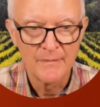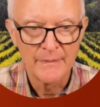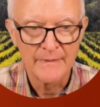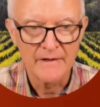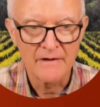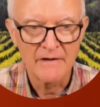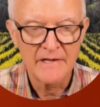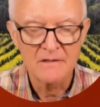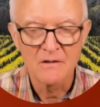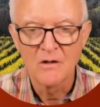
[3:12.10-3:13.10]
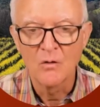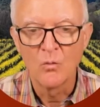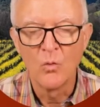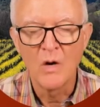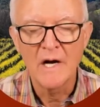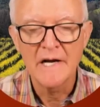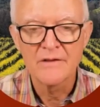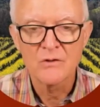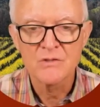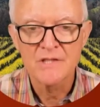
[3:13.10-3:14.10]
All right? Why
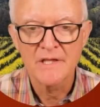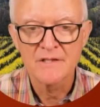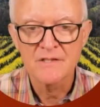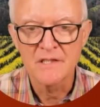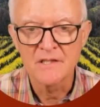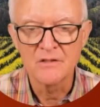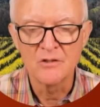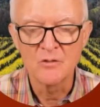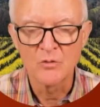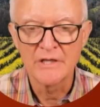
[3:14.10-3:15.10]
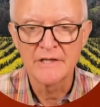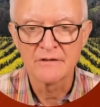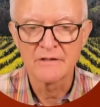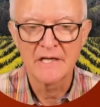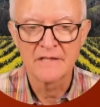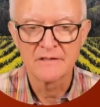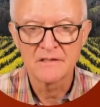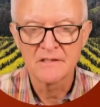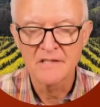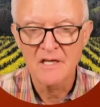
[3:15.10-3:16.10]
those things in the numerator and the
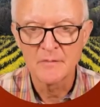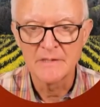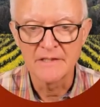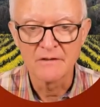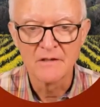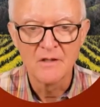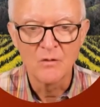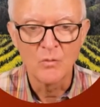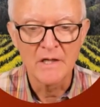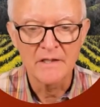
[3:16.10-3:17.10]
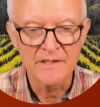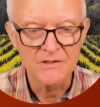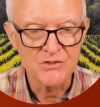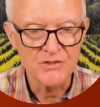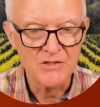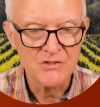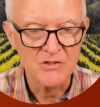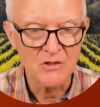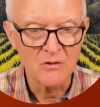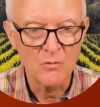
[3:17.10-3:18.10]
denominator? Well, it's just
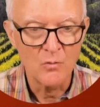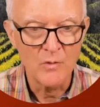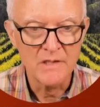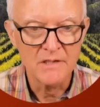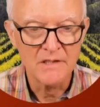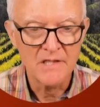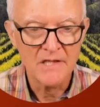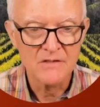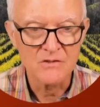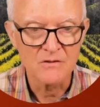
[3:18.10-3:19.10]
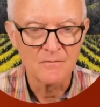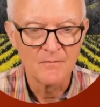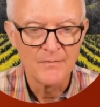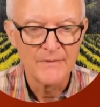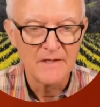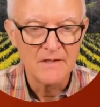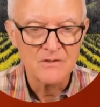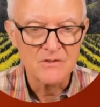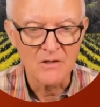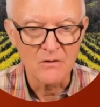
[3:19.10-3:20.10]
so we can cancel.
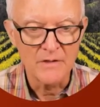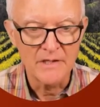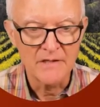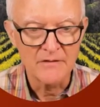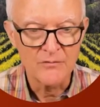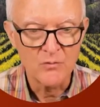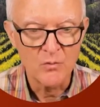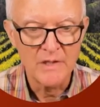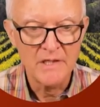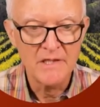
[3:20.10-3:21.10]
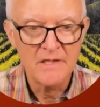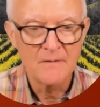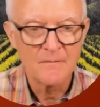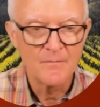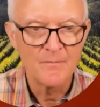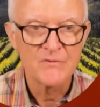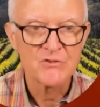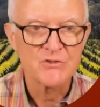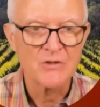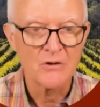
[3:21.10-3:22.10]
So if we
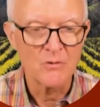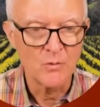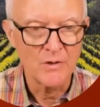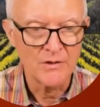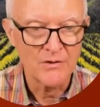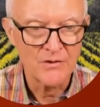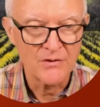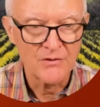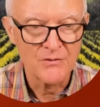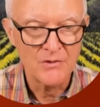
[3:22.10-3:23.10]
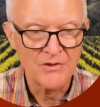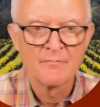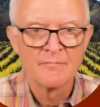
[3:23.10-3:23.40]
start with 3,000.